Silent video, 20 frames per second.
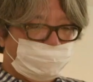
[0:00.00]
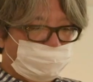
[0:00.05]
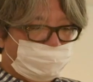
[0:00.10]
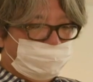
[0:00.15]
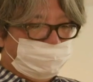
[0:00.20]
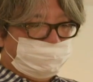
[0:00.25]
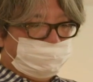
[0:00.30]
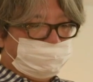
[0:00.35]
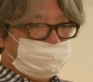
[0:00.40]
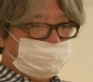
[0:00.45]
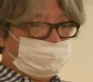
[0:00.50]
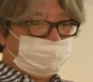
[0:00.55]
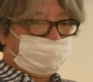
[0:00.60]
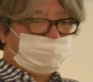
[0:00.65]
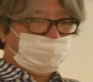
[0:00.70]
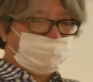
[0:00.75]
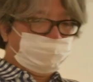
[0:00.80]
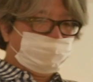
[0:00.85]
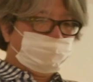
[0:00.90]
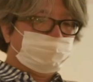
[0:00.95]
stuff that
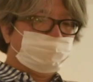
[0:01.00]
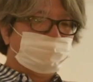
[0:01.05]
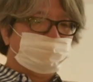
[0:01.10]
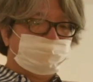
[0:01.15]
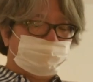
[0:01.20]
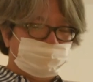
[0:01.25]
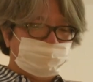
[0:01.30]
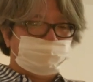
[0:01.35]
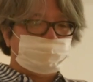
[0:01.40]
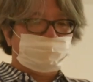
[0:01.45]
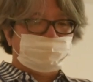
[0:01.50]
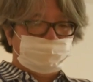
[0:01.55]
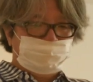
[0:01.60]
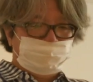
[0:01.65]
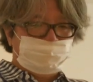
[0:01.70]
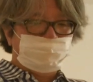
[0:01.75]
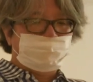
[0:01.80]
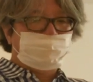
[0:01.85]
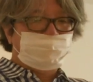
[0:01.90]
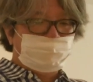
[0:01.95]
goes on behind the
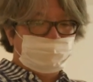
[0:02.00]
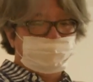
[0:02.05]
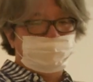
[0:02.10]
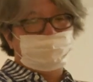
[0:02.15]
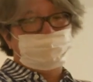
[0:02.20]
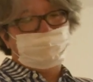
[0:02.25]
scenes.